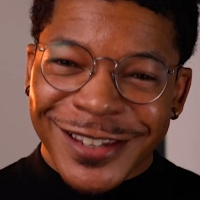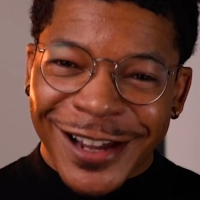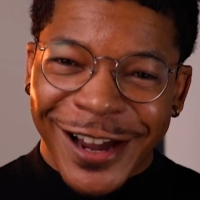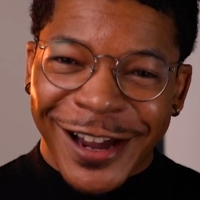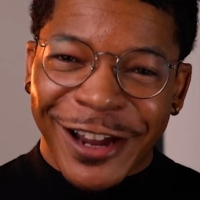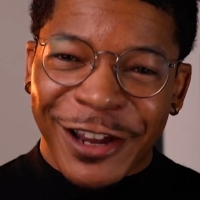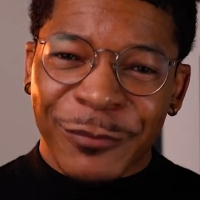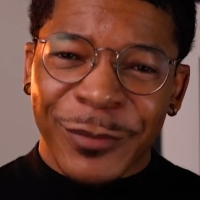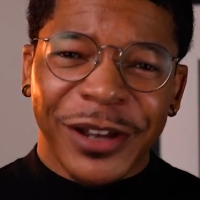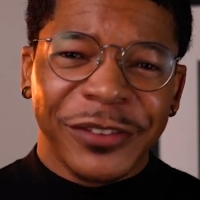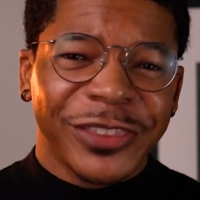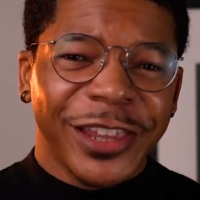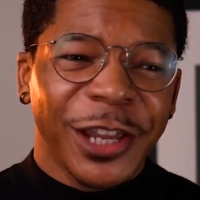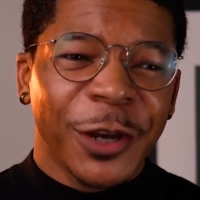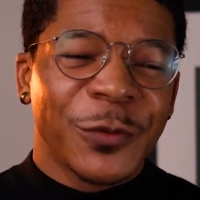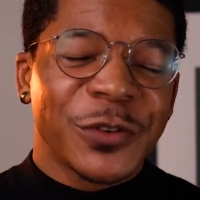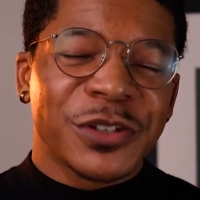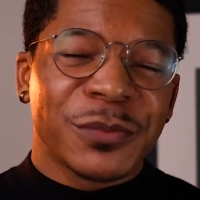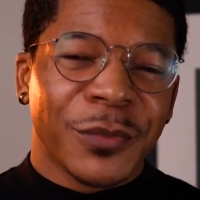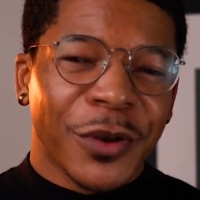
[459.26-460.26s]
time. I think
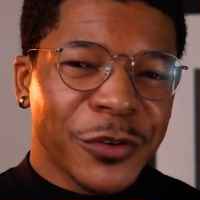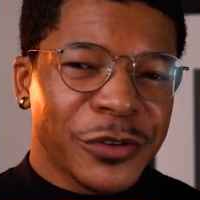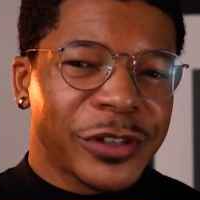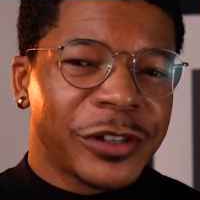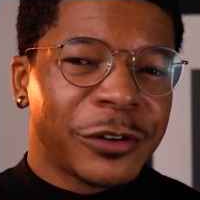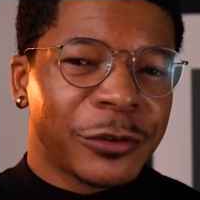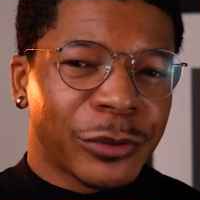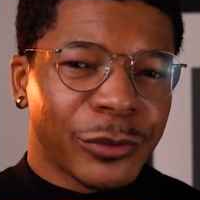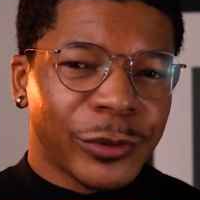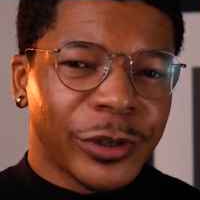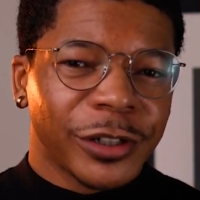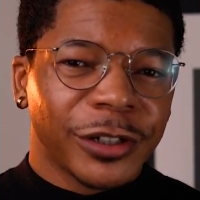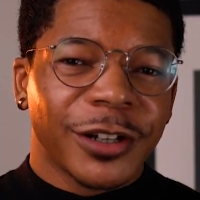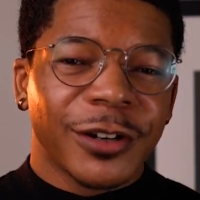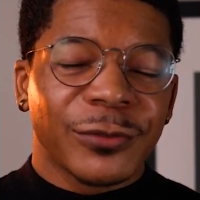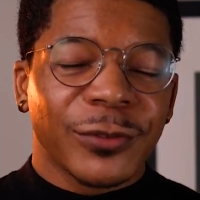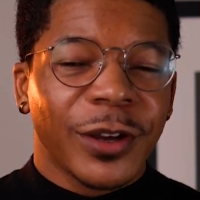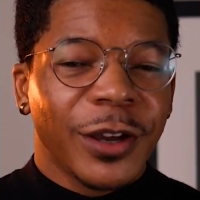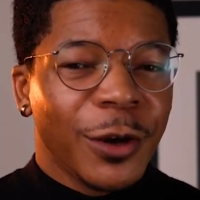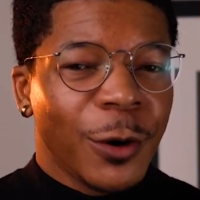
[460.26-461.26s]
it was mostly the thrill
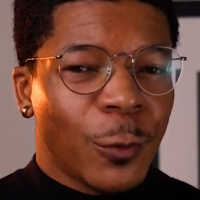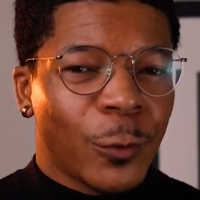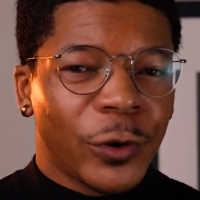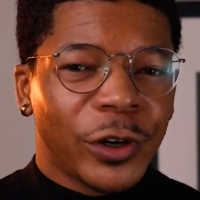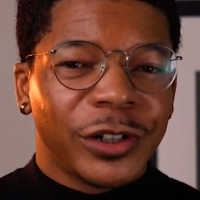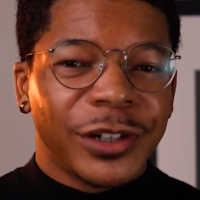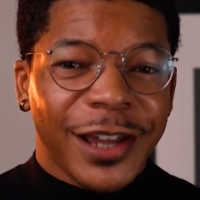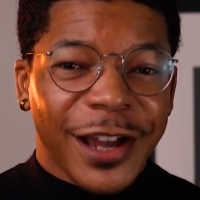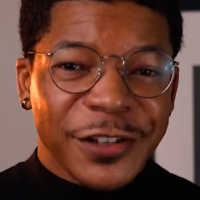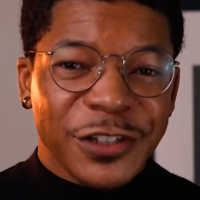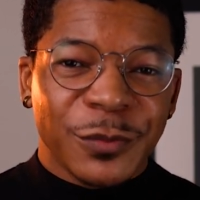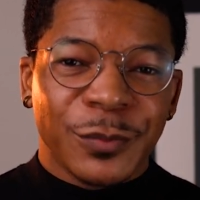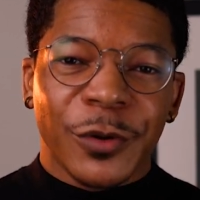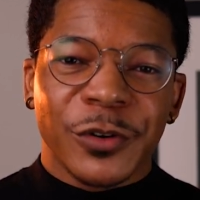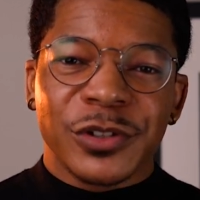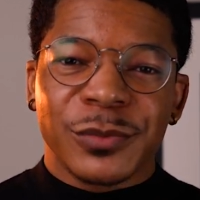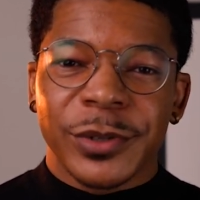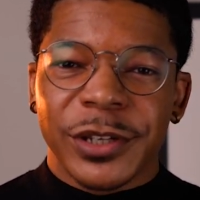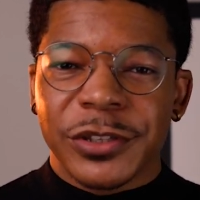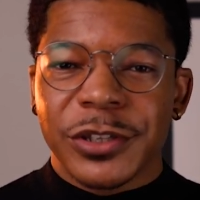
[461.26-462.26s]
of we're not
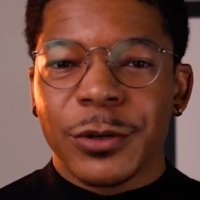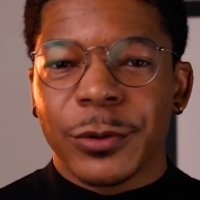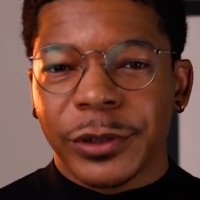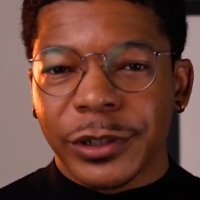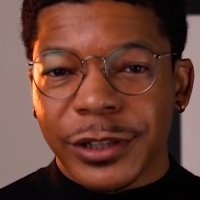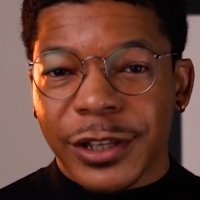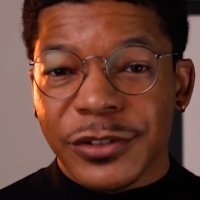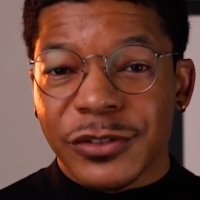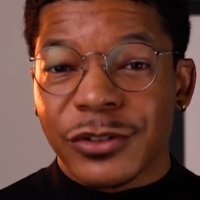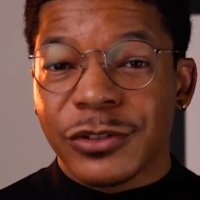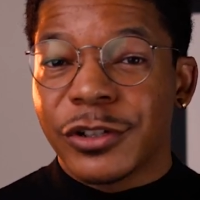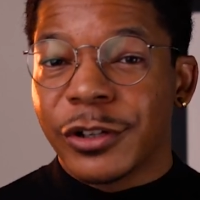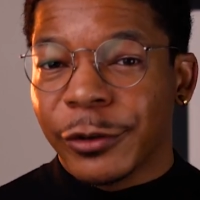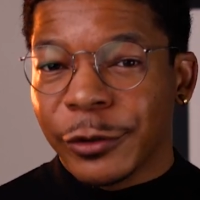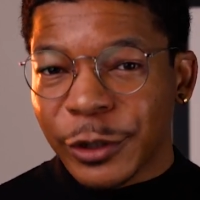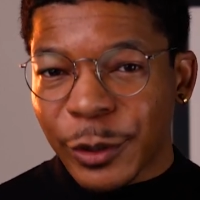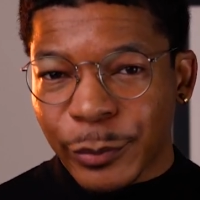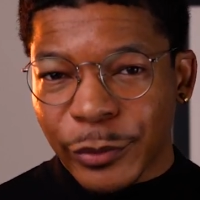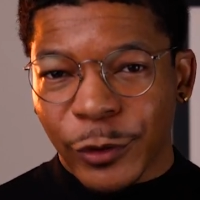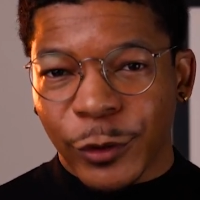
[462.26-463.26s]
supposed to be doing this
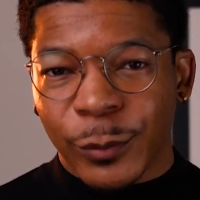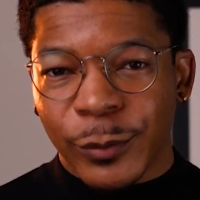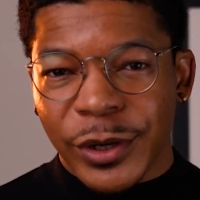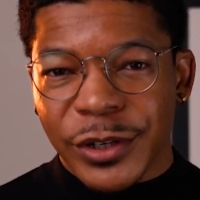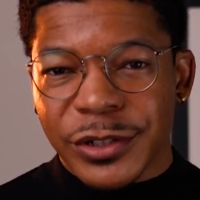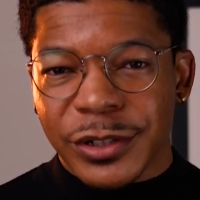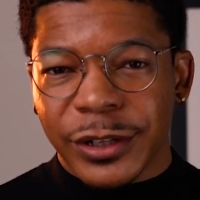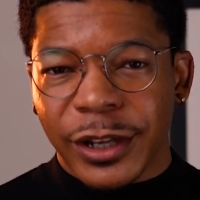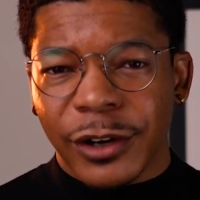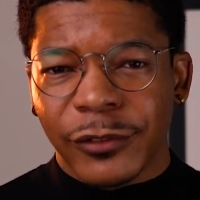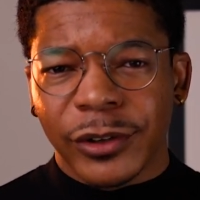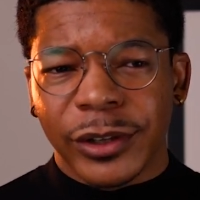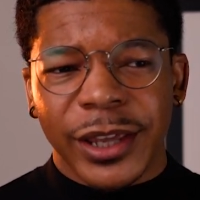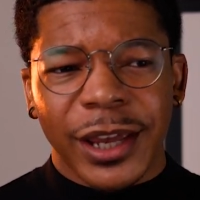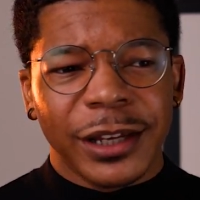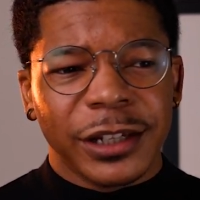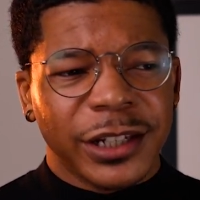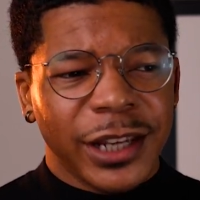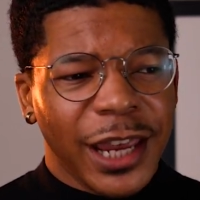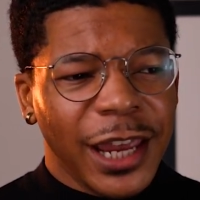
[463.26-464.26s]
during the Prohibition era
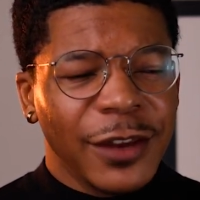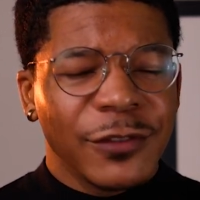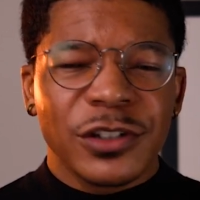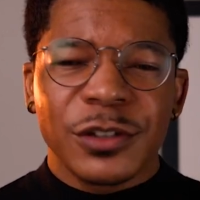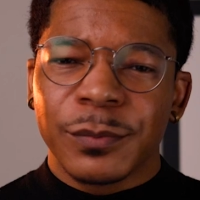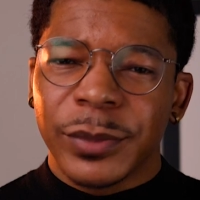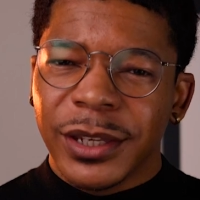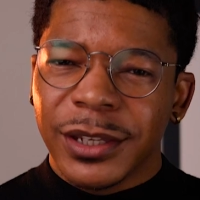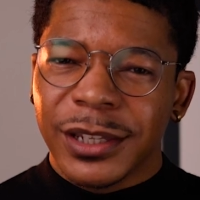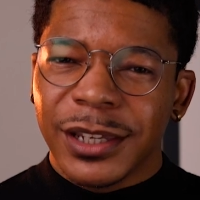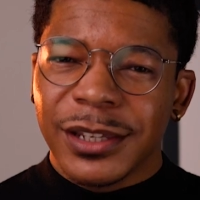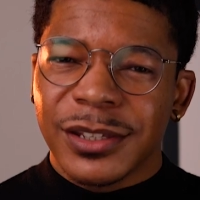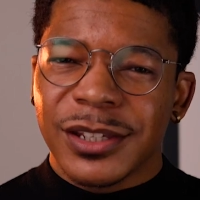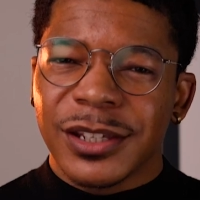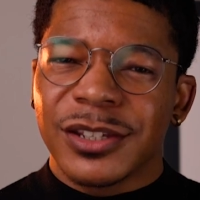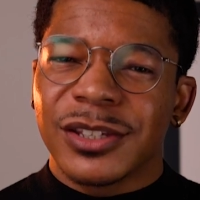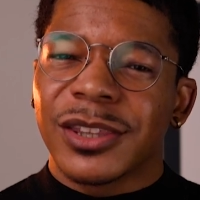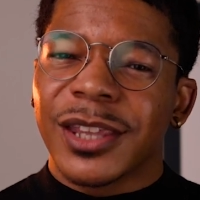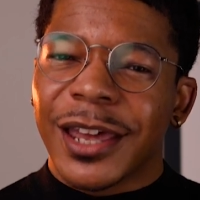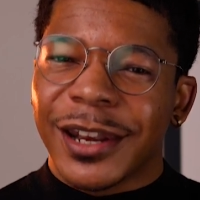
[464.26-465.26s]
that gave
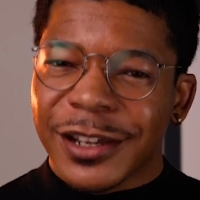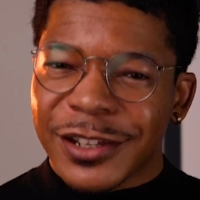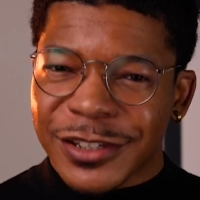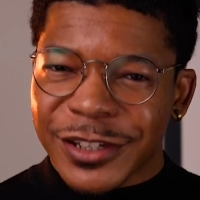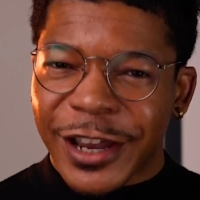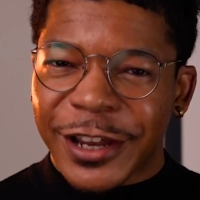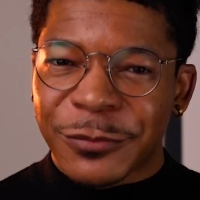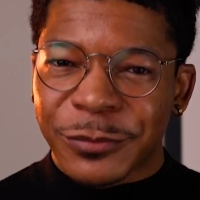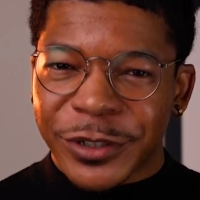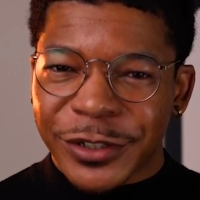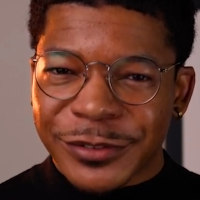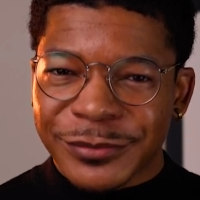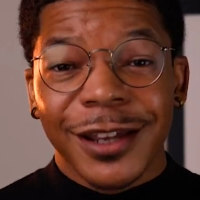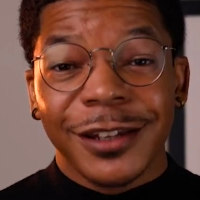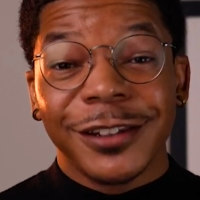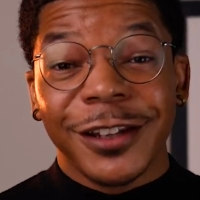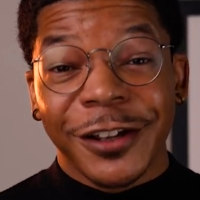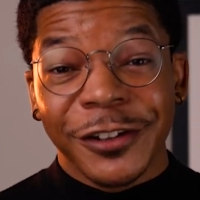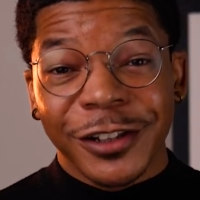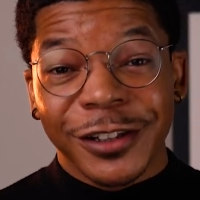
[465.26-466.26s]
speakeasies that excitement.
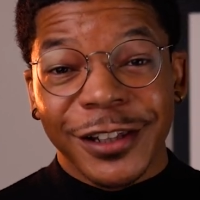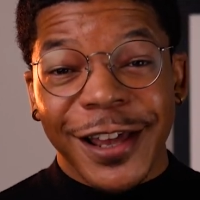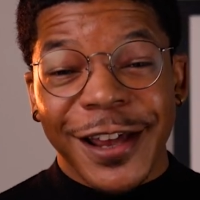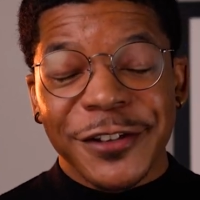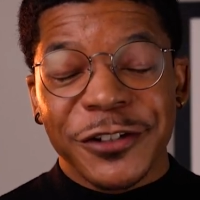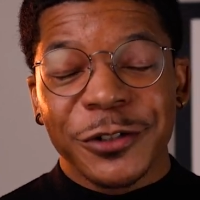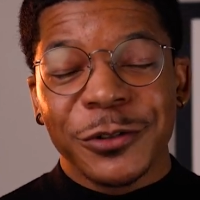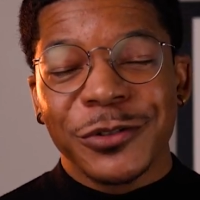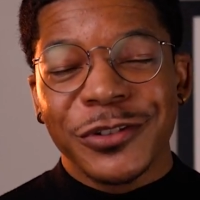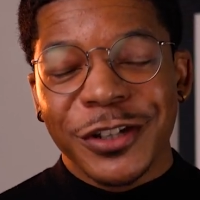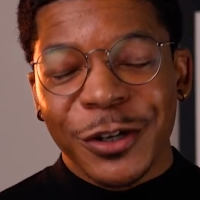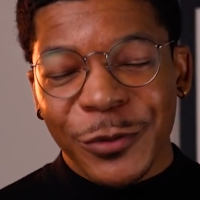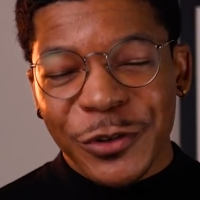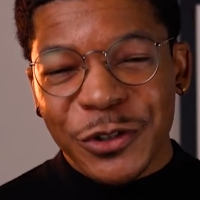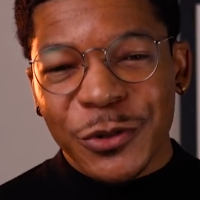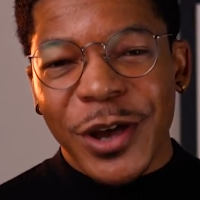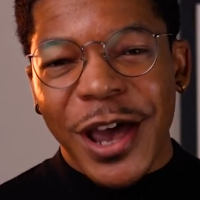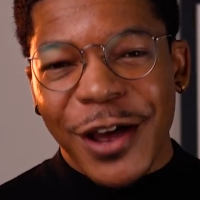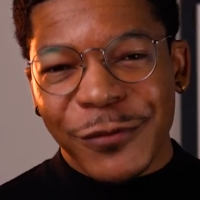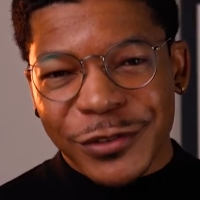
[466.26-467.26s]
Nonetheless, you do what
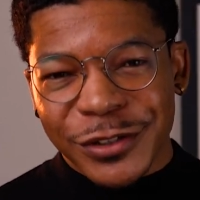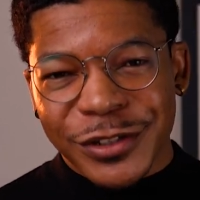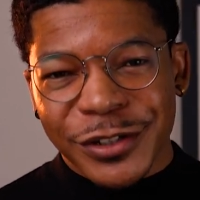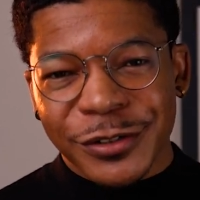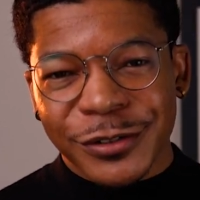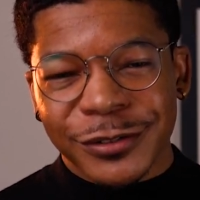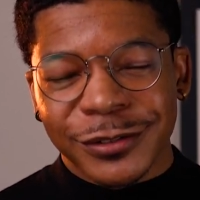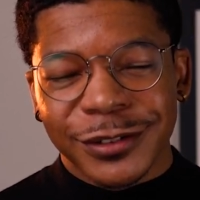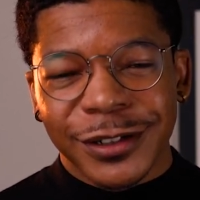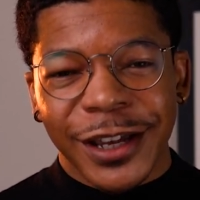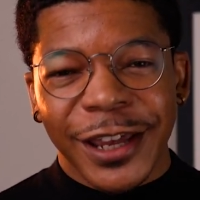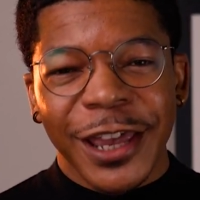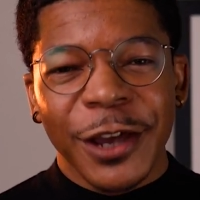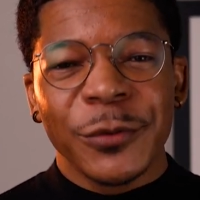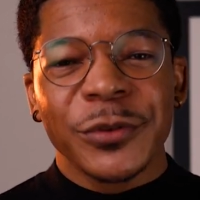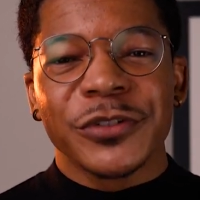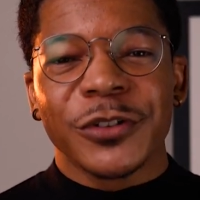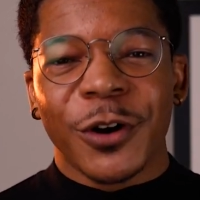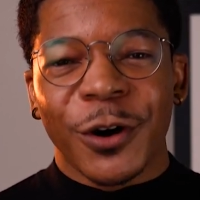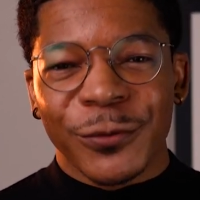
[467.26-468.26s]
you have to do. It
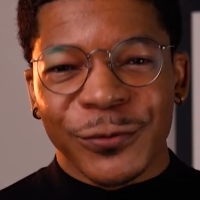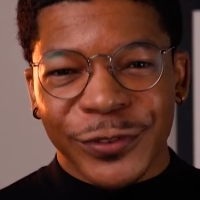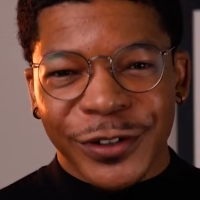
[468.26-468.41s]
was all